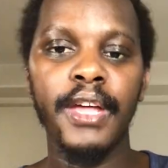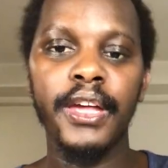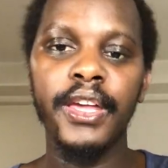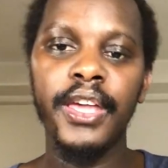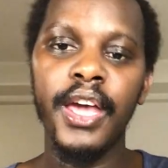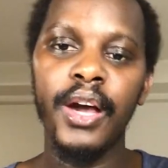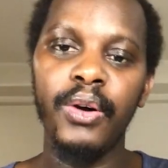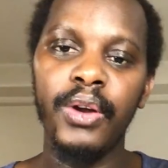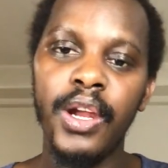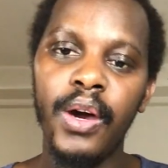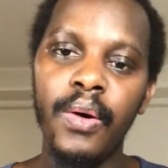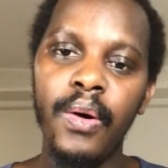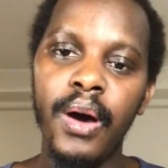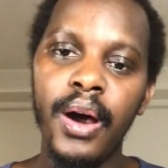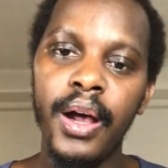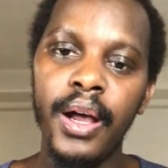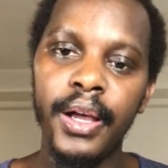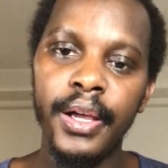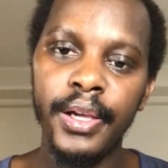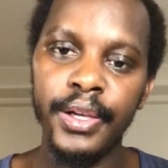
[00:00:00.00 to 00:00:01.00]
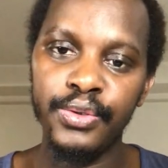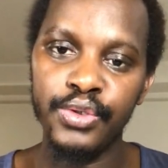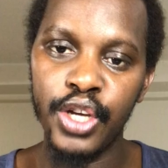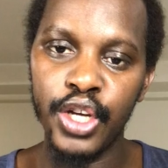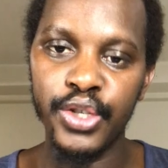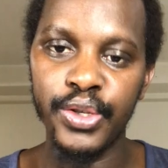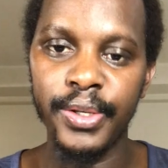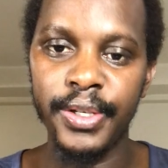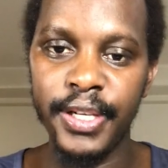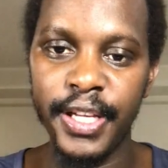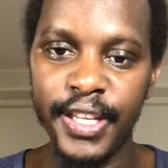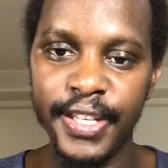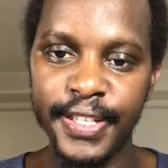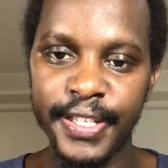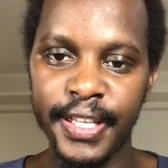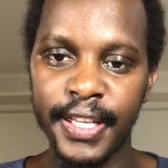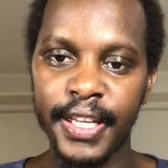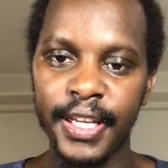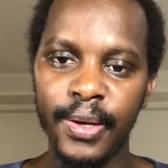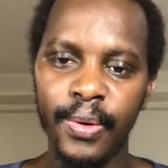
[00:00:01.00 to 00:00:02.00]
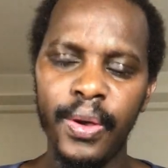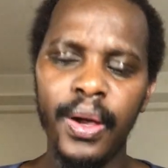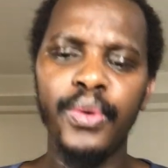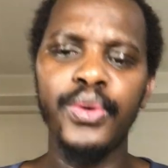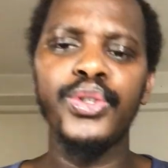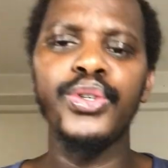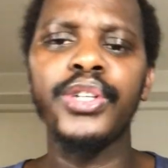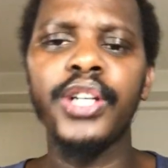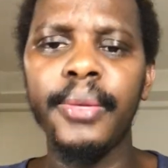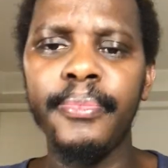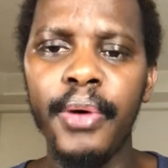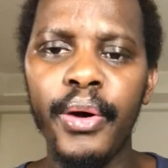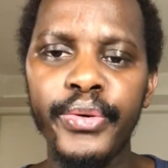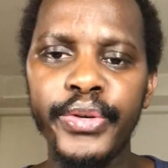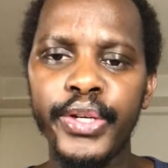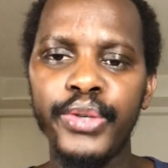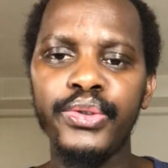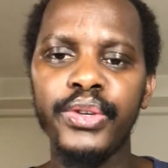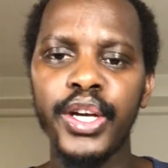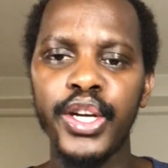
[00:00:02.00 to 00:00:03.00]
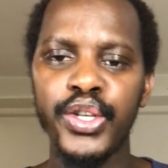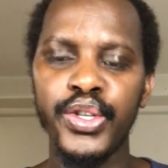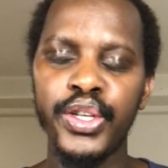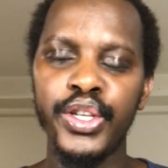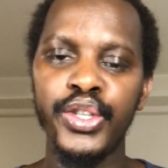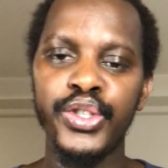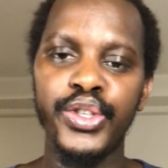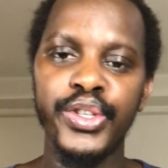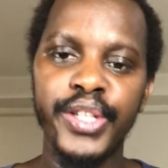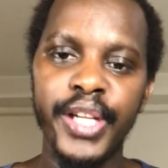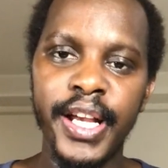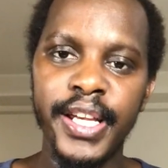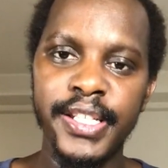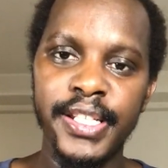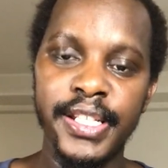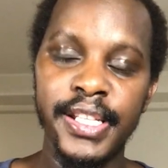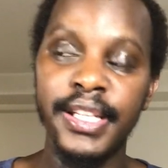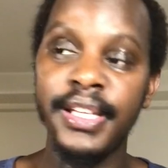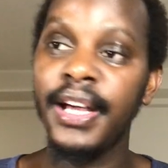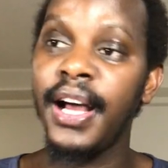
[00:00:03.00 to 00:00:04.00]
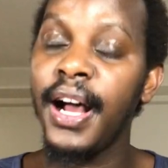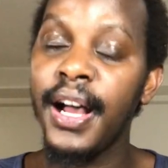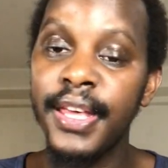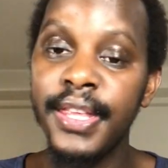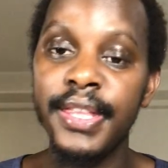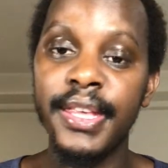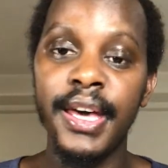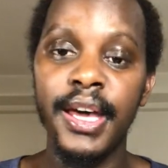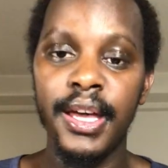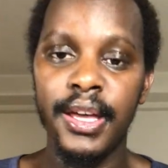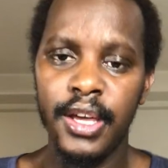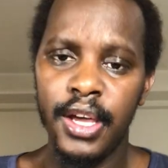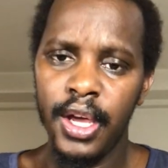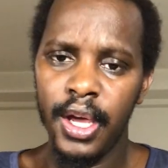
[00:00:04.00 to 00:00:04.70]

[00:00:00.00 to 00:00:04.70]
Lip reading: here on our education desk where we talk about education in totality and other